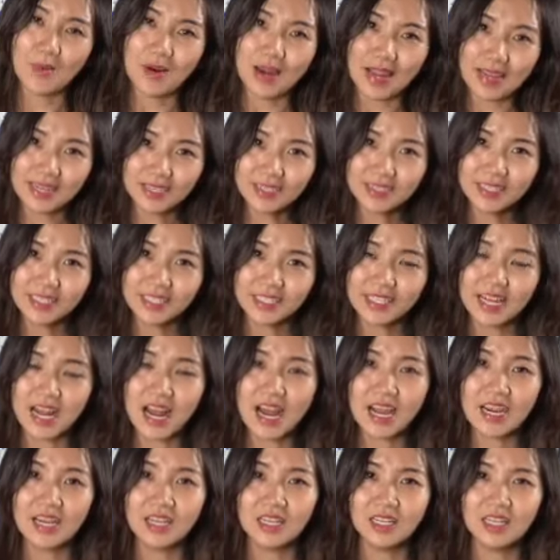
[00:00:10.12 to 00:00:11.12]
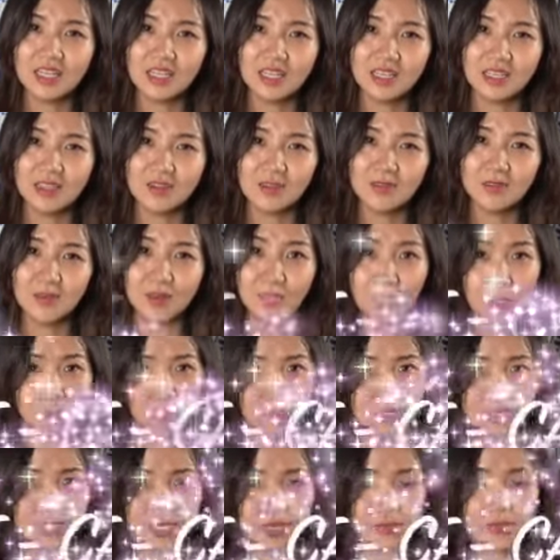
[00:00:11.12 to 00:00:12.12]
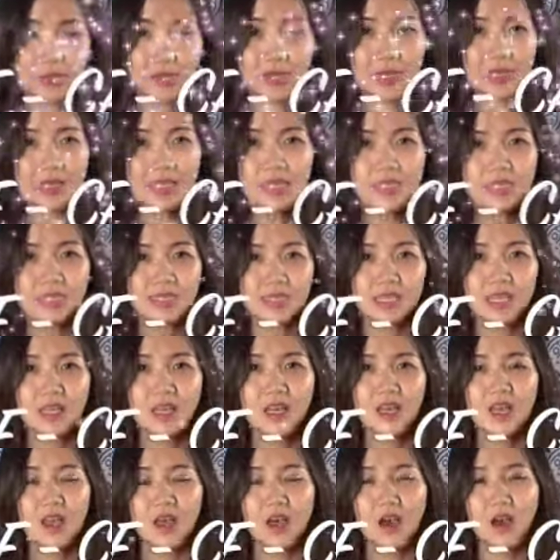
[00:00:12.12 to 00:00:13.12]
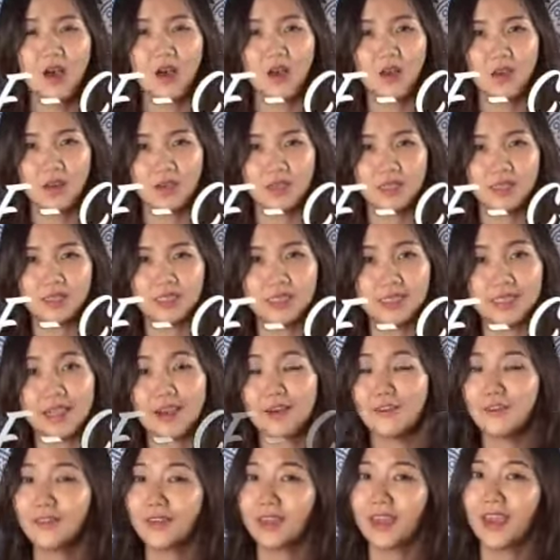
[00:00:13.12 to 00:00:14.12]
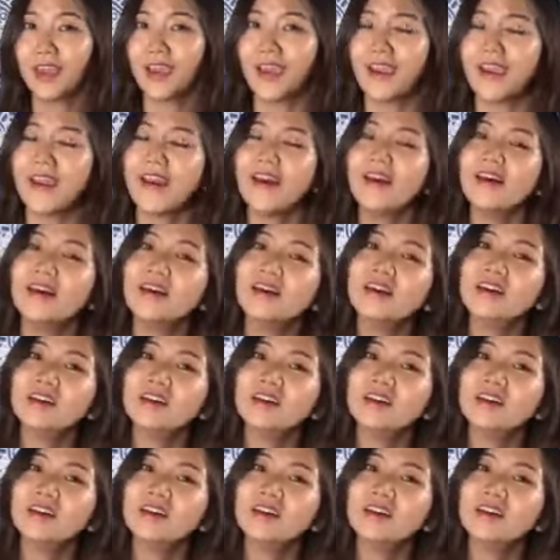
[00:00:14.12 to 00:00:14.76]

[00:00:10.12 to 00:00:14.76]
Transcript: would like to start a video series on self-care.